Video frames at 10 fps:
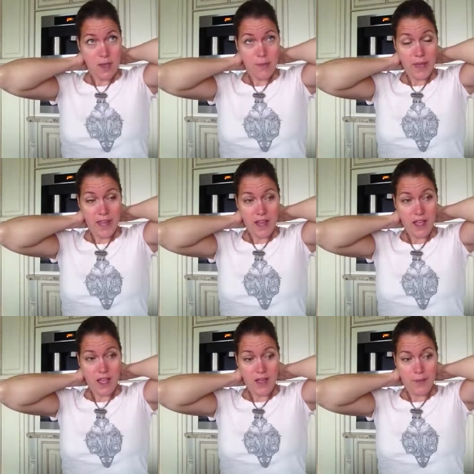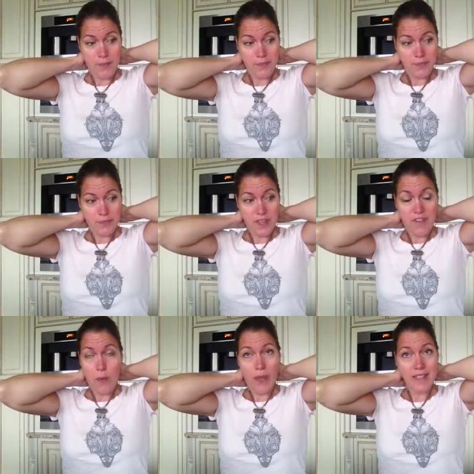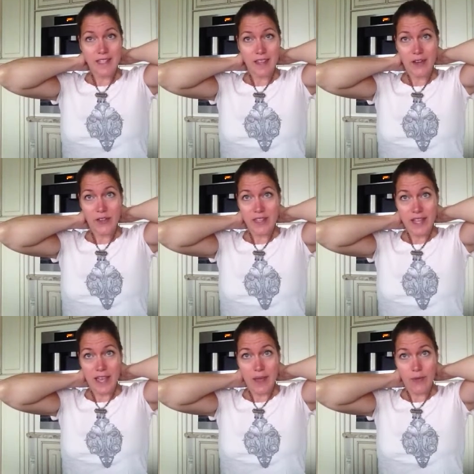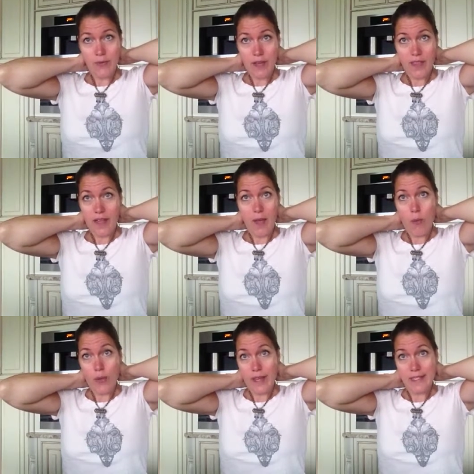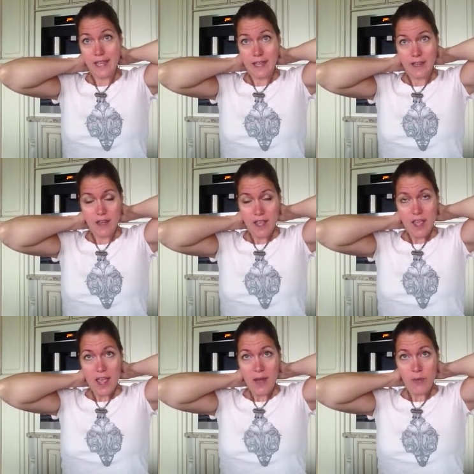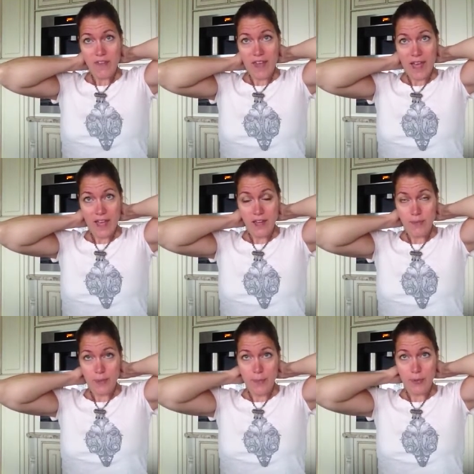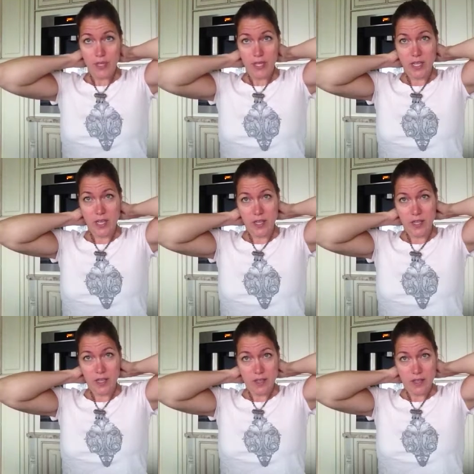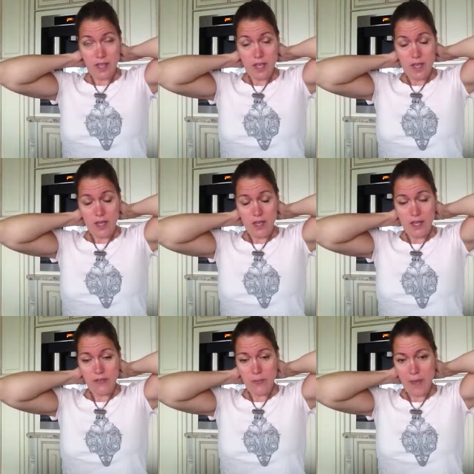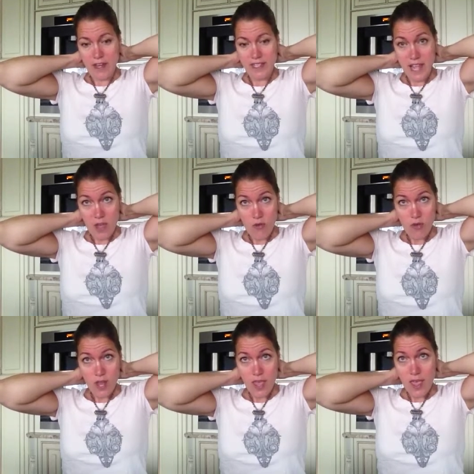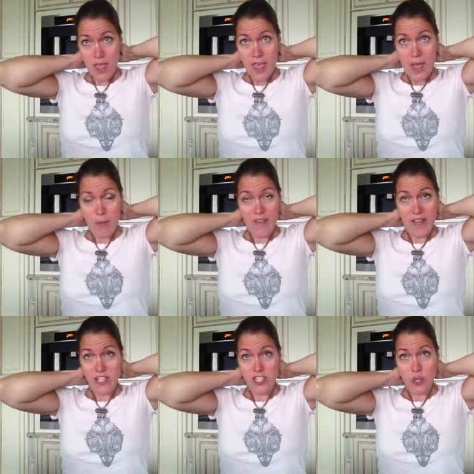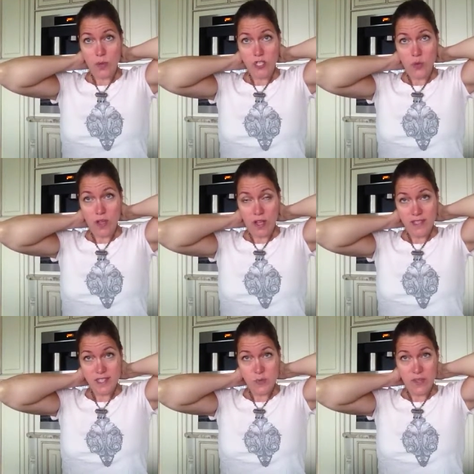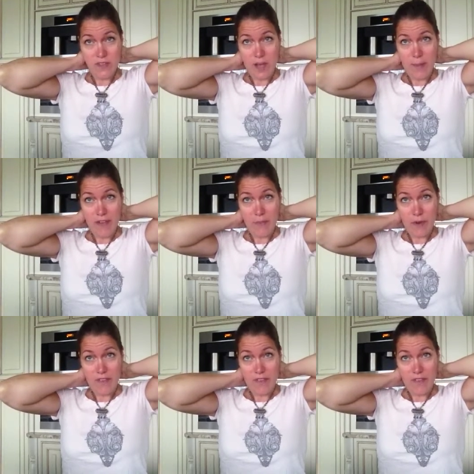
But um, if I wait till later in the day, I won't get it done. And we've had people uh, in from out of town, and we've had just so much going on since we even got back from our